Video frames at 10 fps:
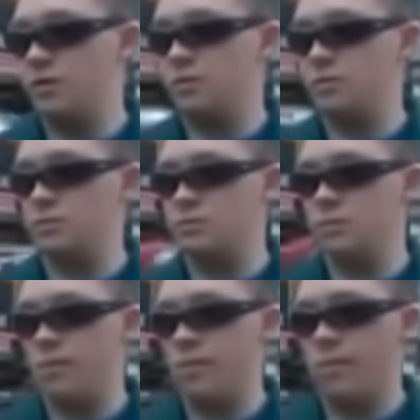
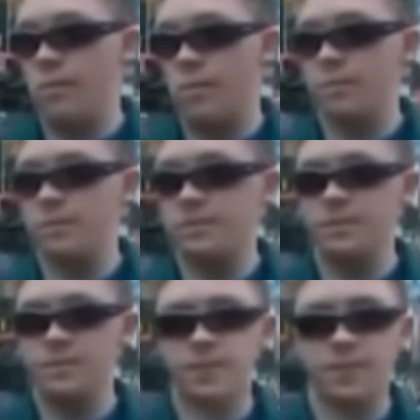
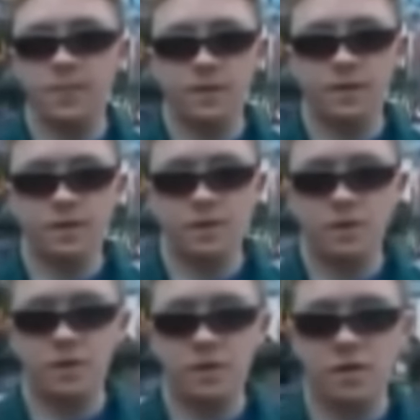
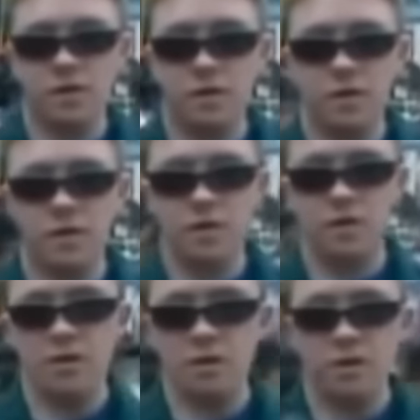
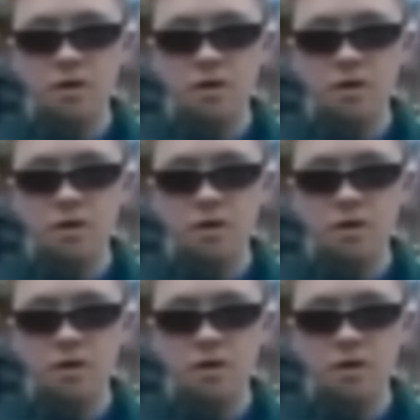This person isn't speaking.